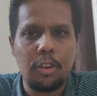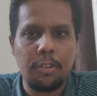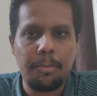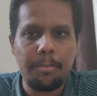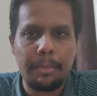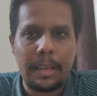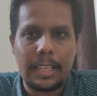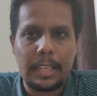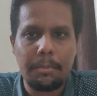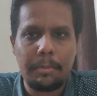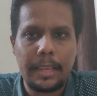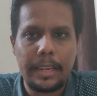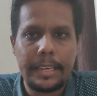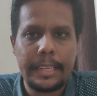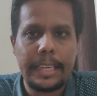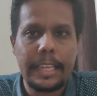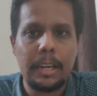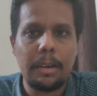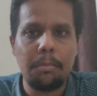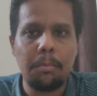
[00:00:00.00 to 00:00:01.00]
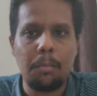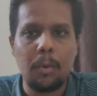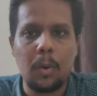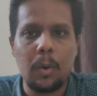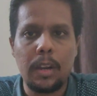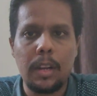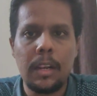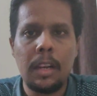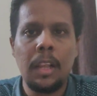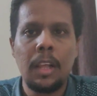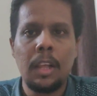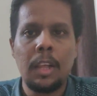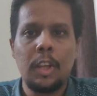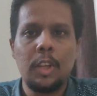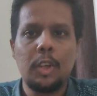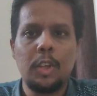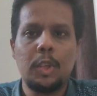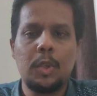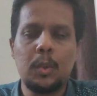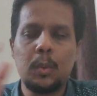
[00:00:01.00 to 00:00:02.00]
of mathematical model
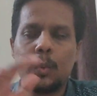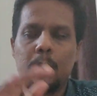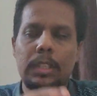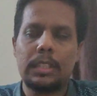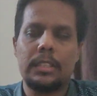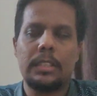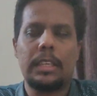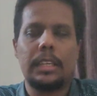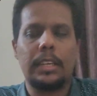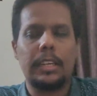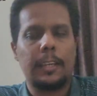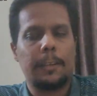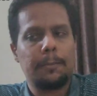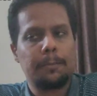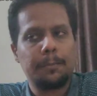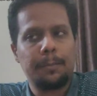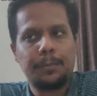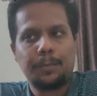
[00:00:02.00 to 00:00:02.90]
to the theory.